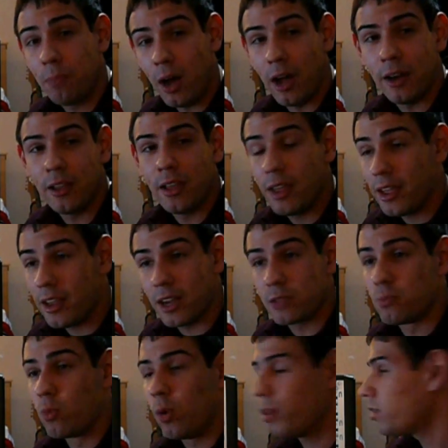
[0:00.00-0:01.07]
but
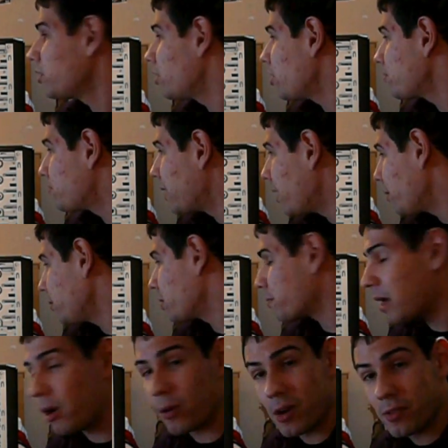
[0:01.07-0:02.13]
has more than enough power to
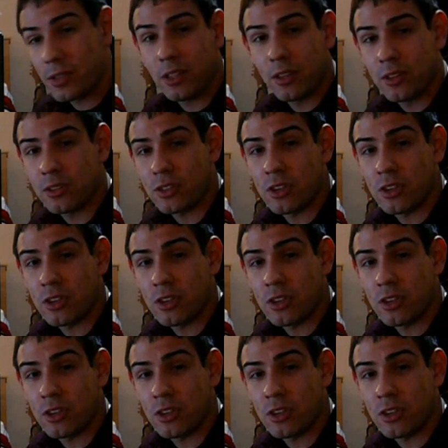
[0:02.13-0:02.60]
power everything in the